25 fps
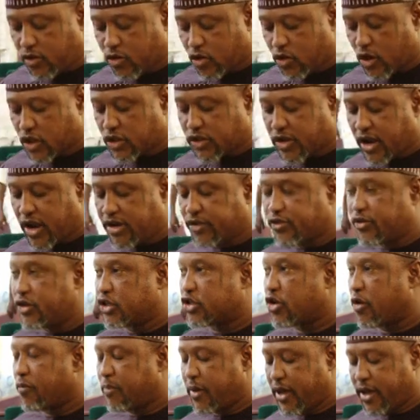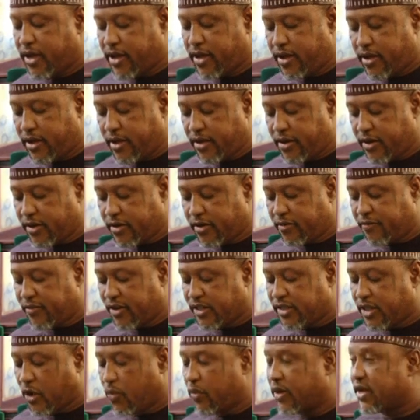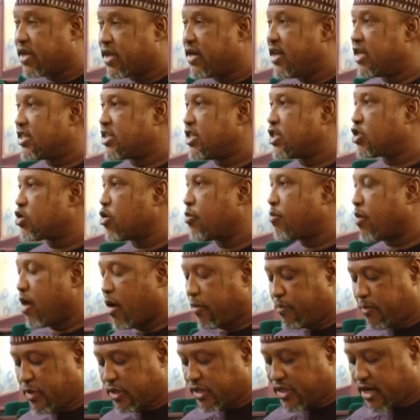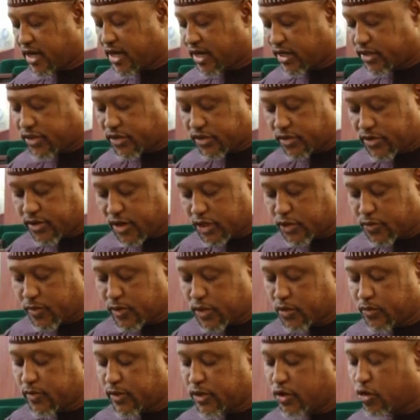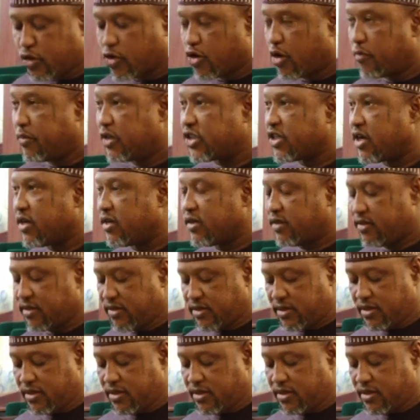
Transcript: cross-country survey revealed the weaknesses of our Fiscal Responsibility Commission,